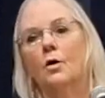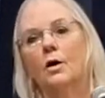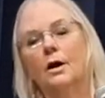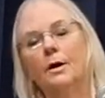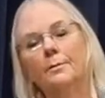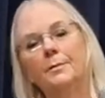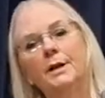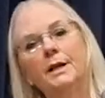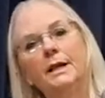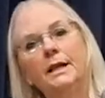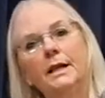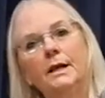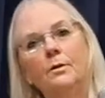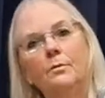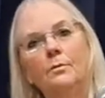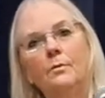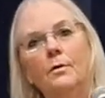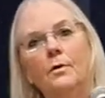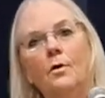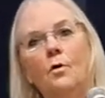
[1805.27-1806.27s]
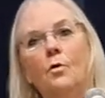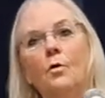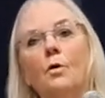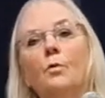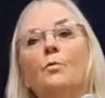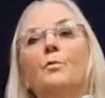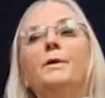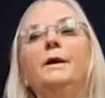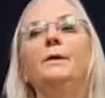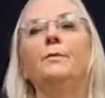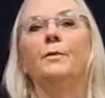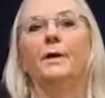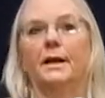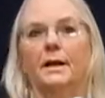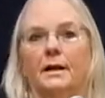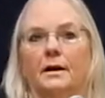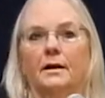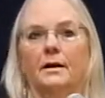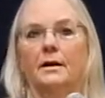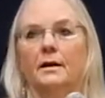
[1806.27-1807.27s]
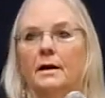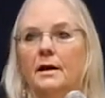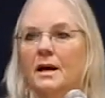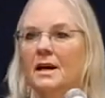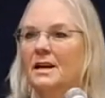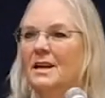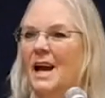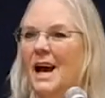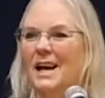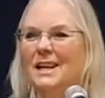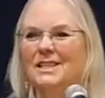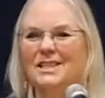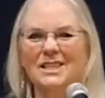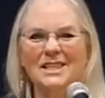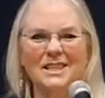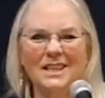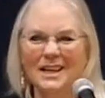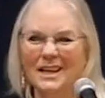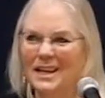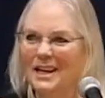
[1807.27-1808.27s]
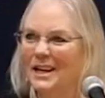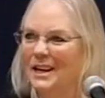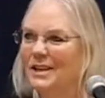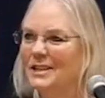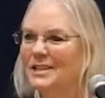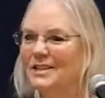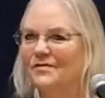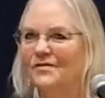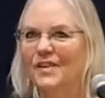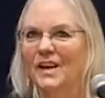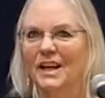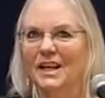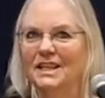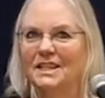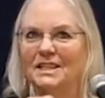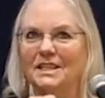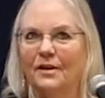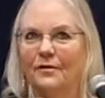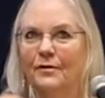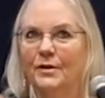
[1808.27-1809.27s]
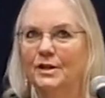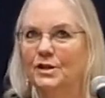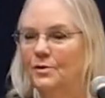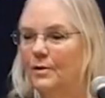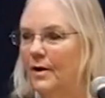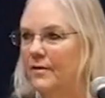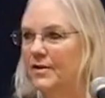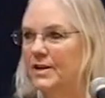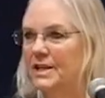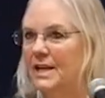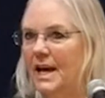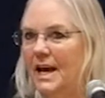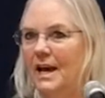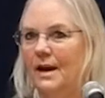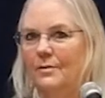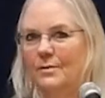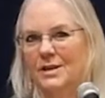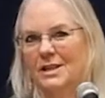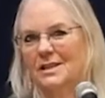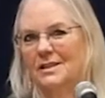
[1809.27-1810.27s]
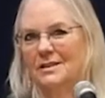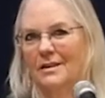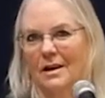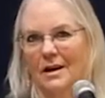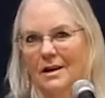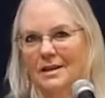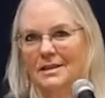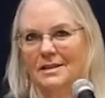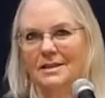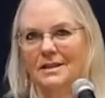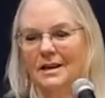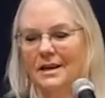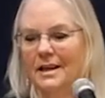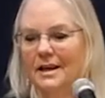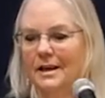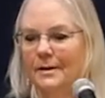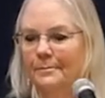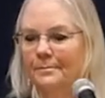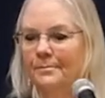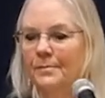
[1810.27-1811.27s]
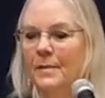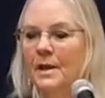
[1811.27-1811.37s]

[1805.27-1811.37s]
or completely or rewritten not just the little fiddly stuff we do every day, which is constantly.